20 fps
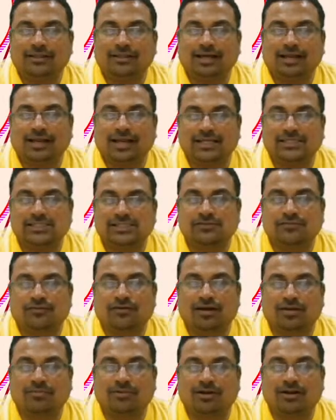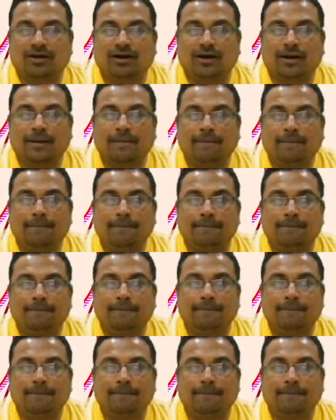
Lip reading: the lens formula.